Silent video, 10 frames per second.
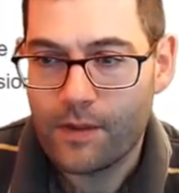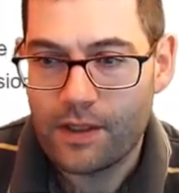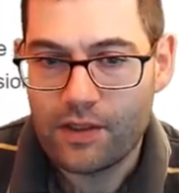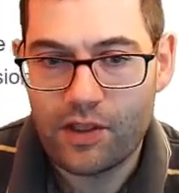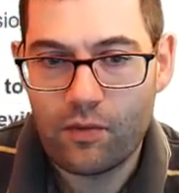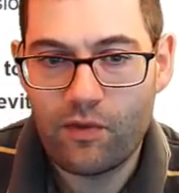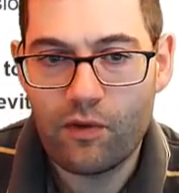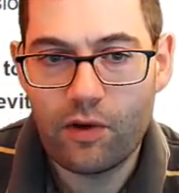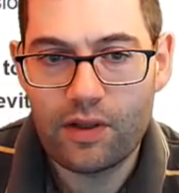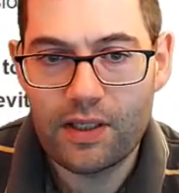So we've
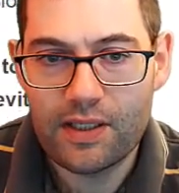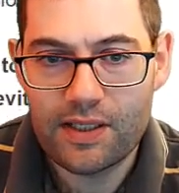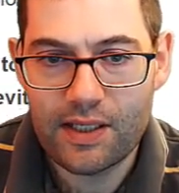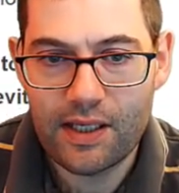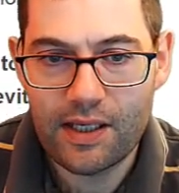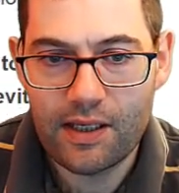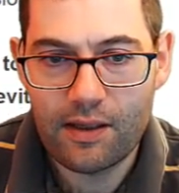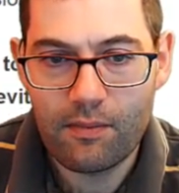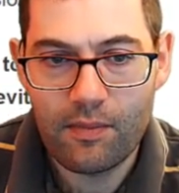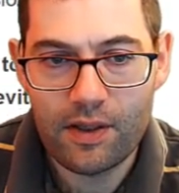got this
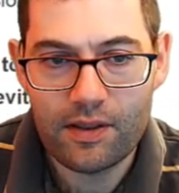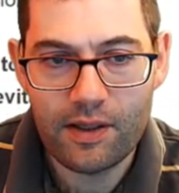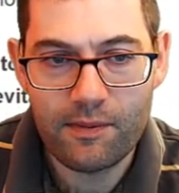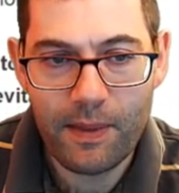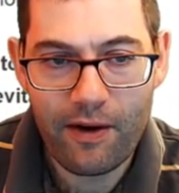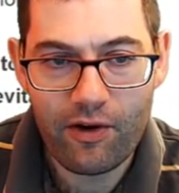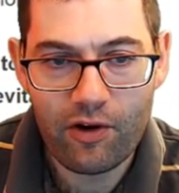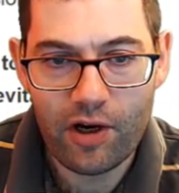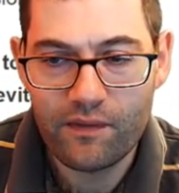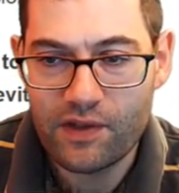
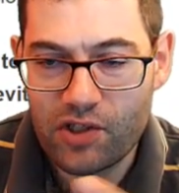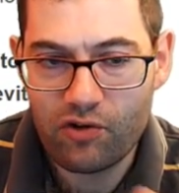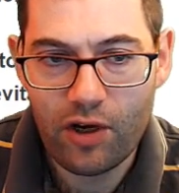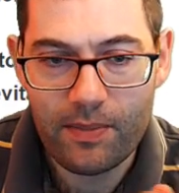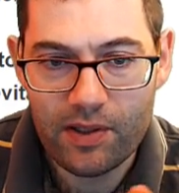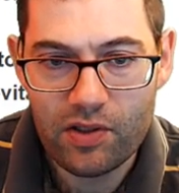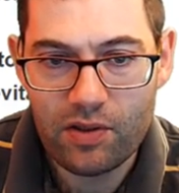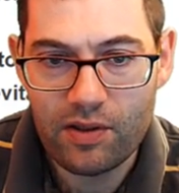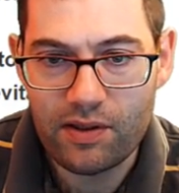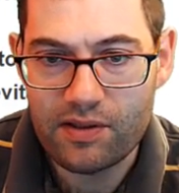paragraph describing
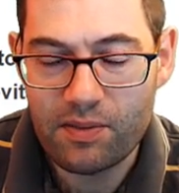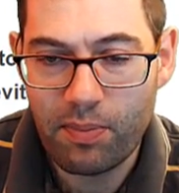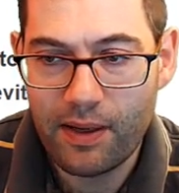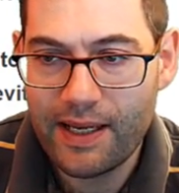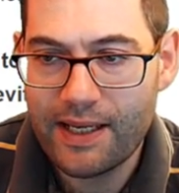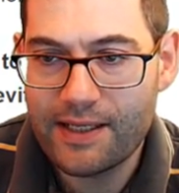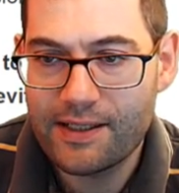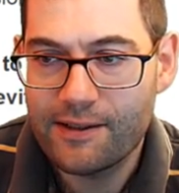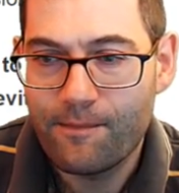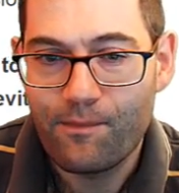Julian's plans,
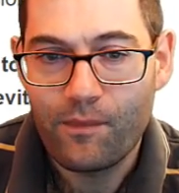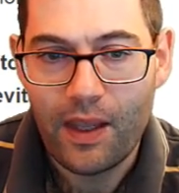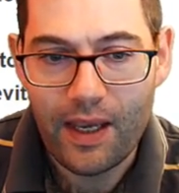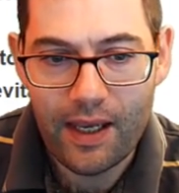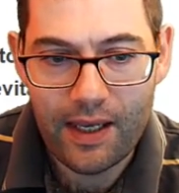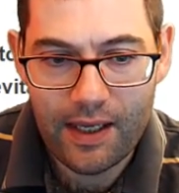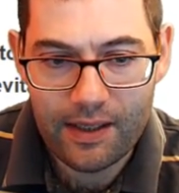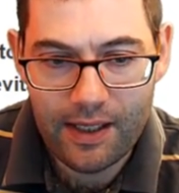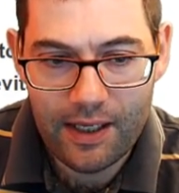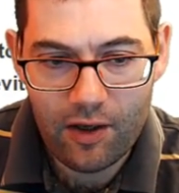and
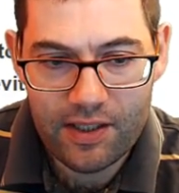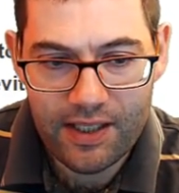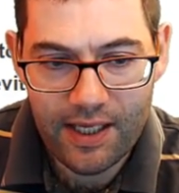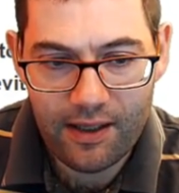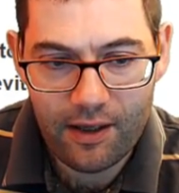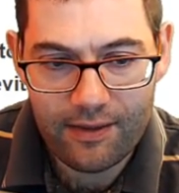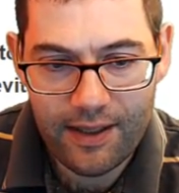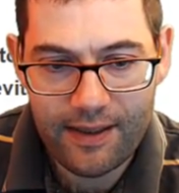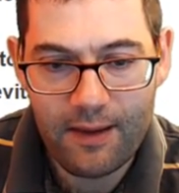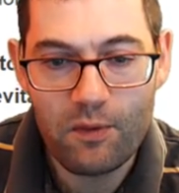then I said that
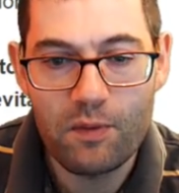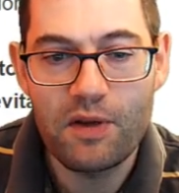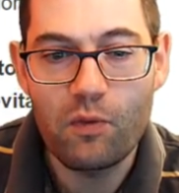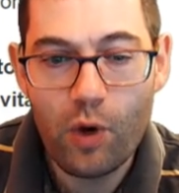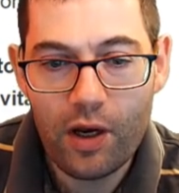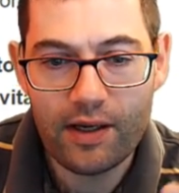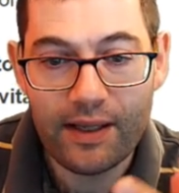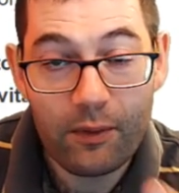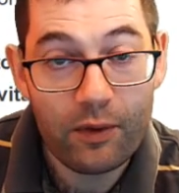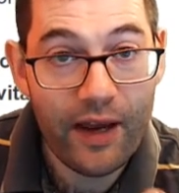there would be work
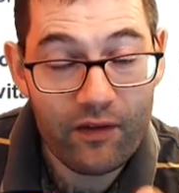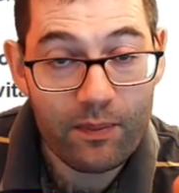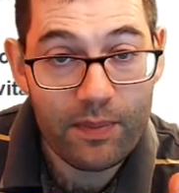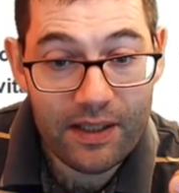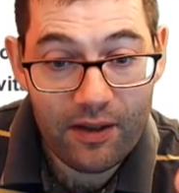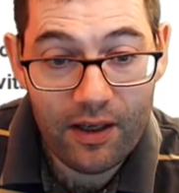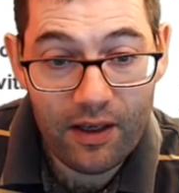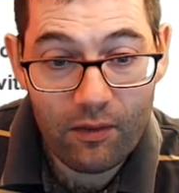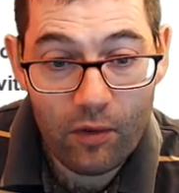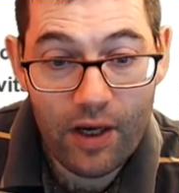that would have to be
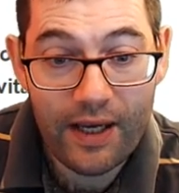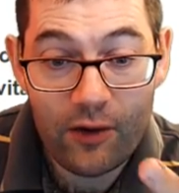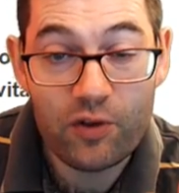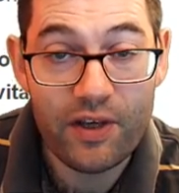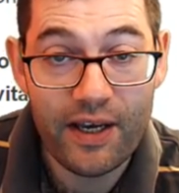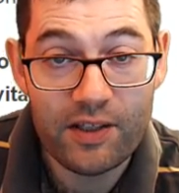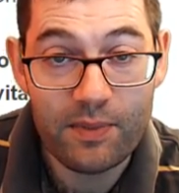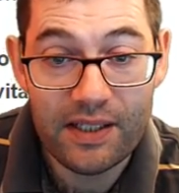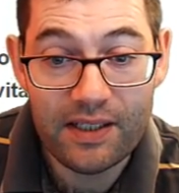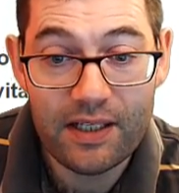work also had to be
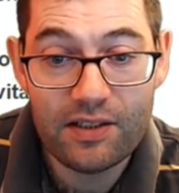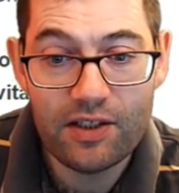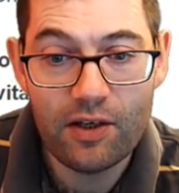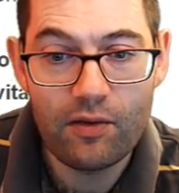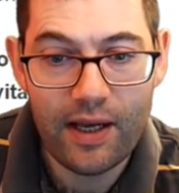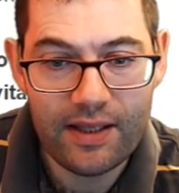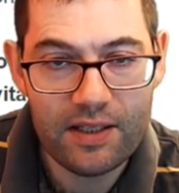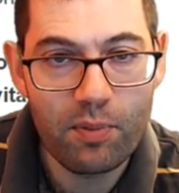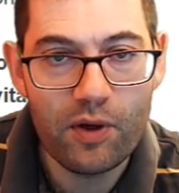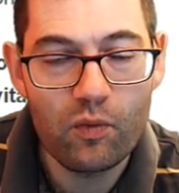done. So at this
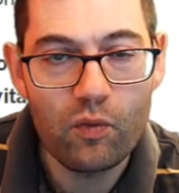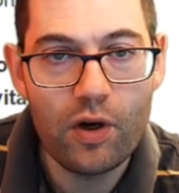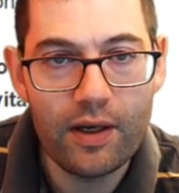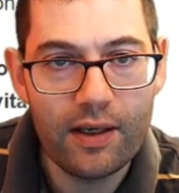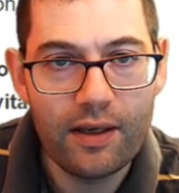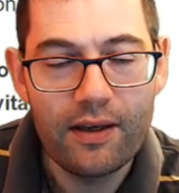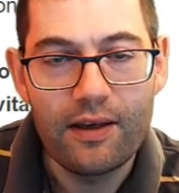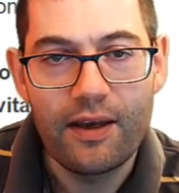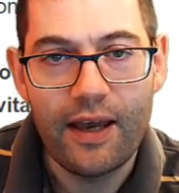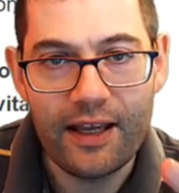point, work
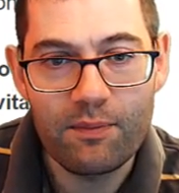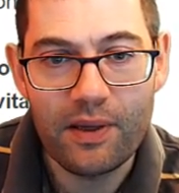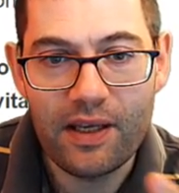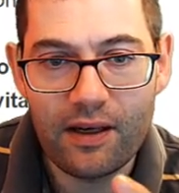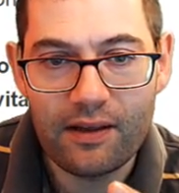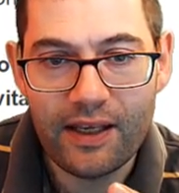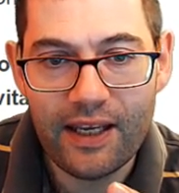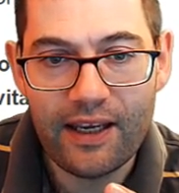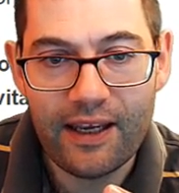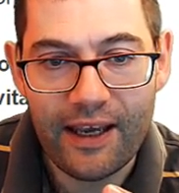had begun.
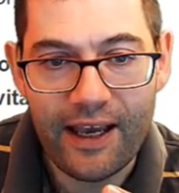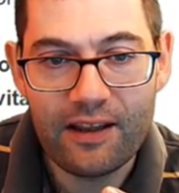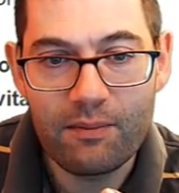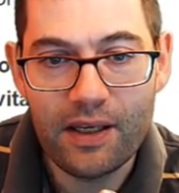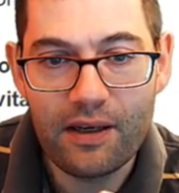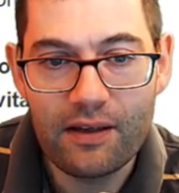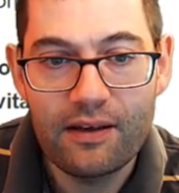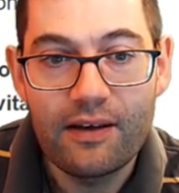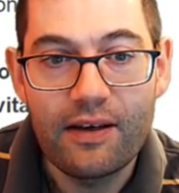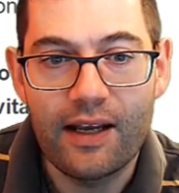Here it hadn't begun,
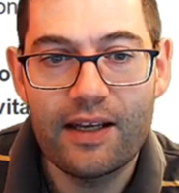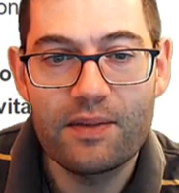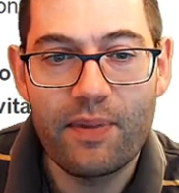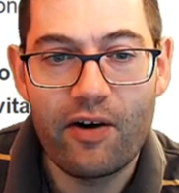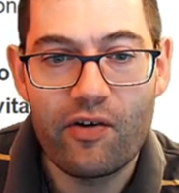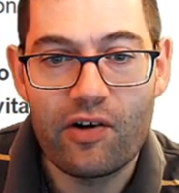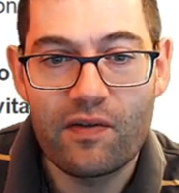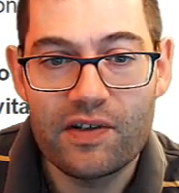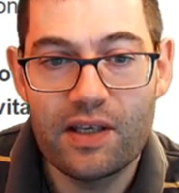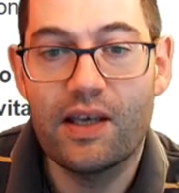and this paragraph
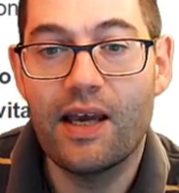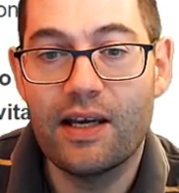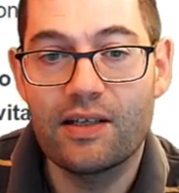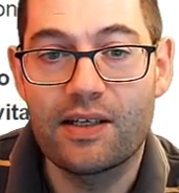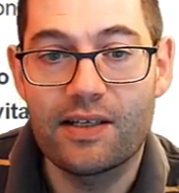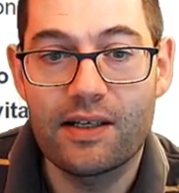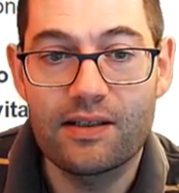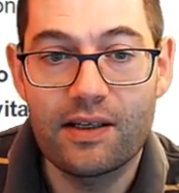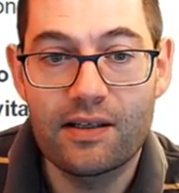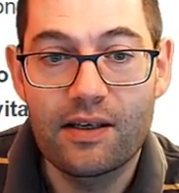C actually tells
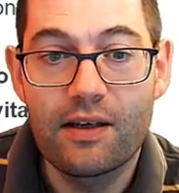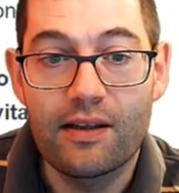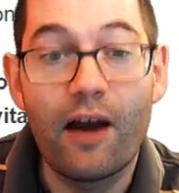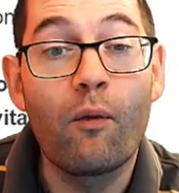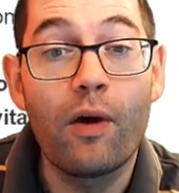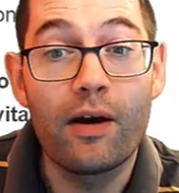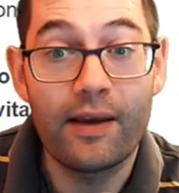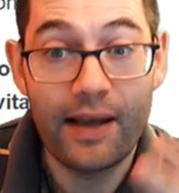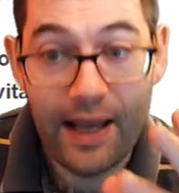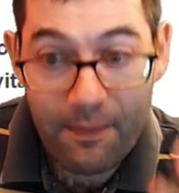us that work
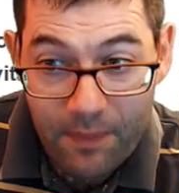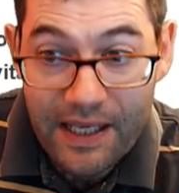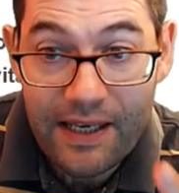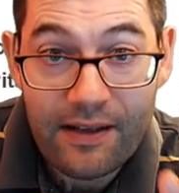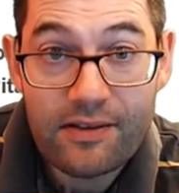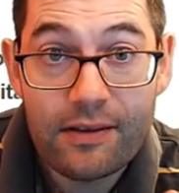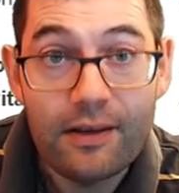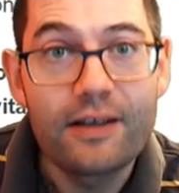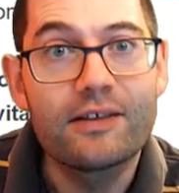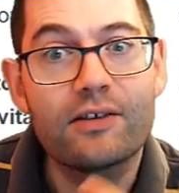begins.
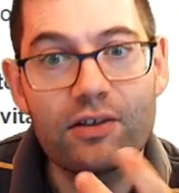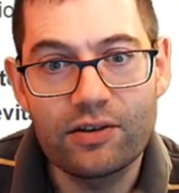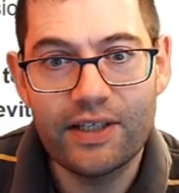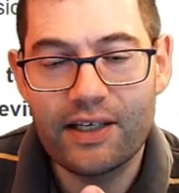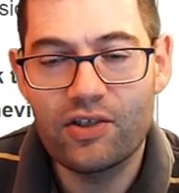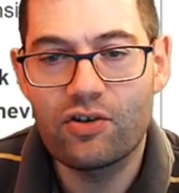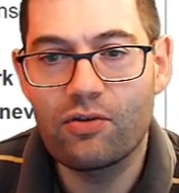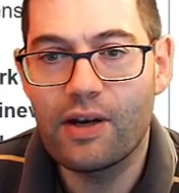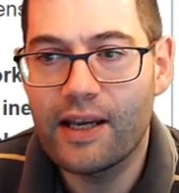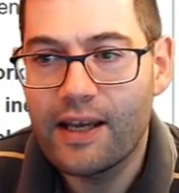So
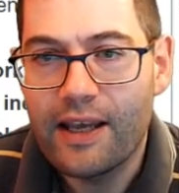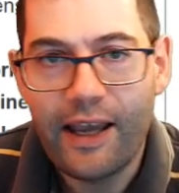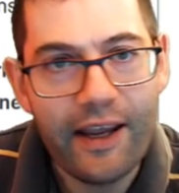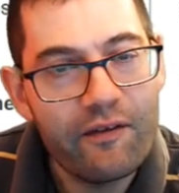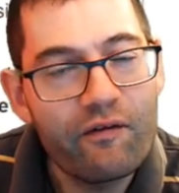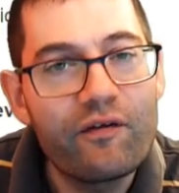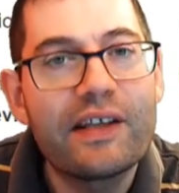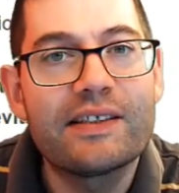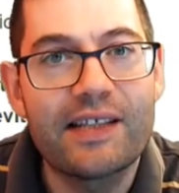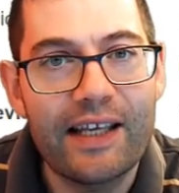contextually, it
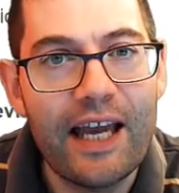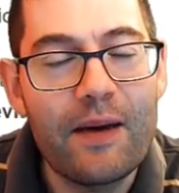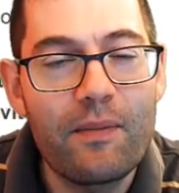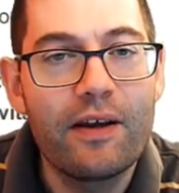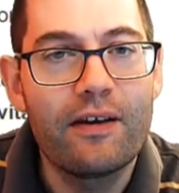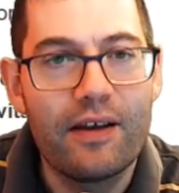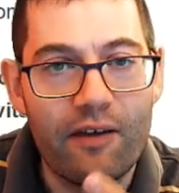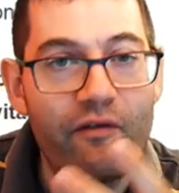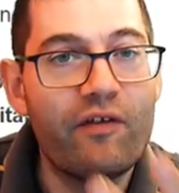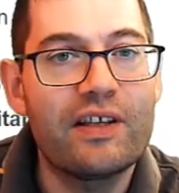fits the gap. It
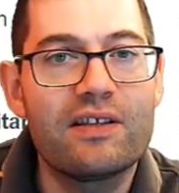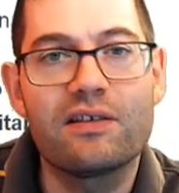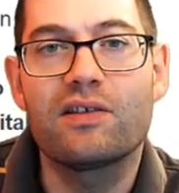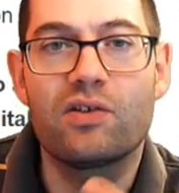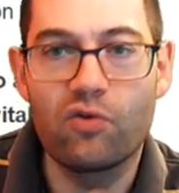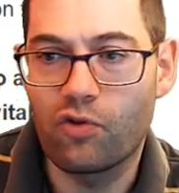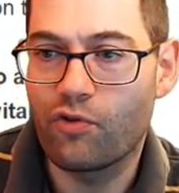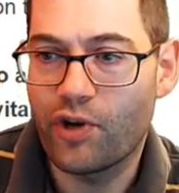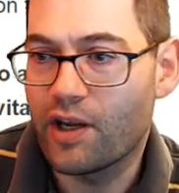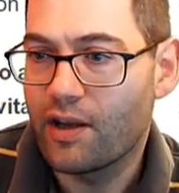fits the
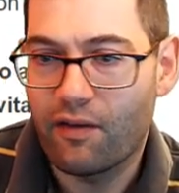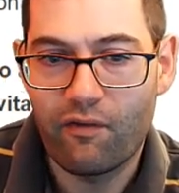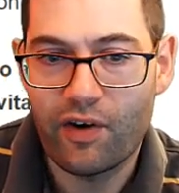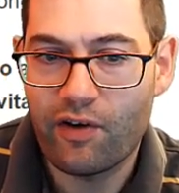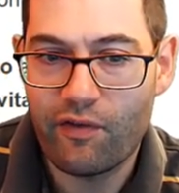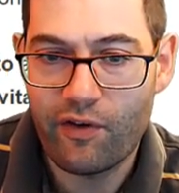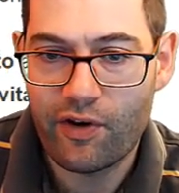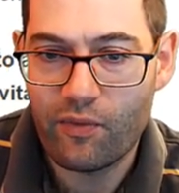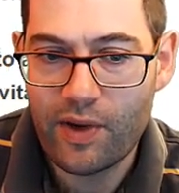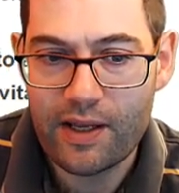story very, very
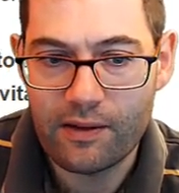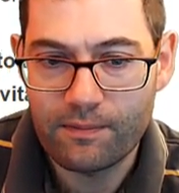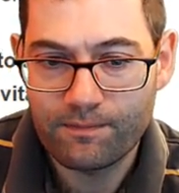well.